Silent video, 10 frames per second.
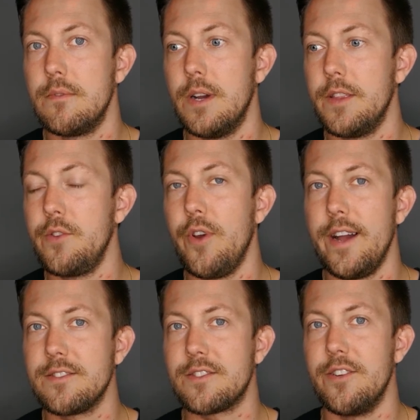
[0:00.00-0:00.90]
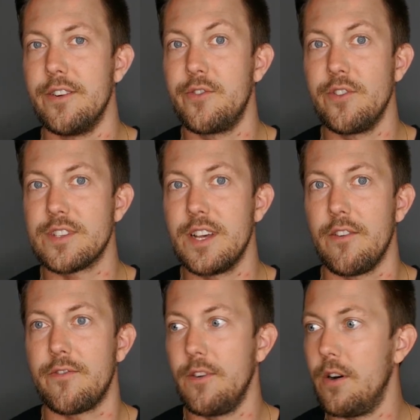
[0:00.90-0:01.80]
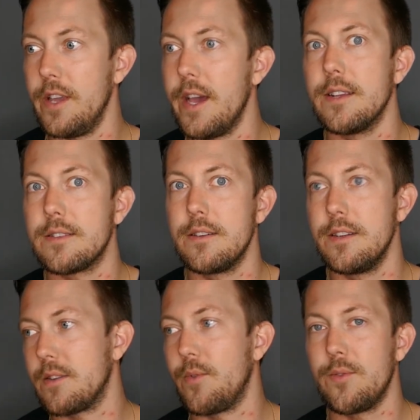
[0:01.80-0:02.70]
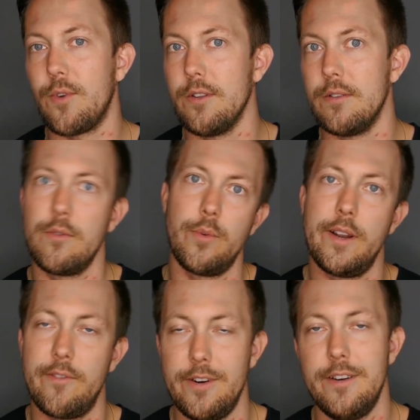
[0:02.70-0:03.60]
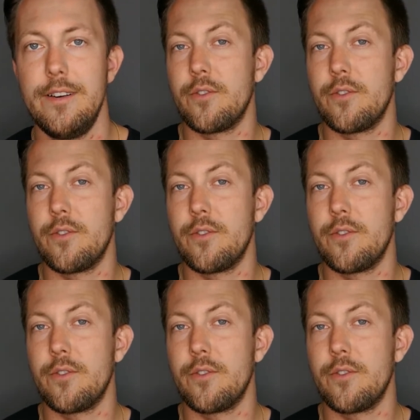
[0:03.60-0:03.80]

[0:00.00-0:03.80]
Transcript: And then you answer to yourself, oh yeah, it's, it's a red one or whatever.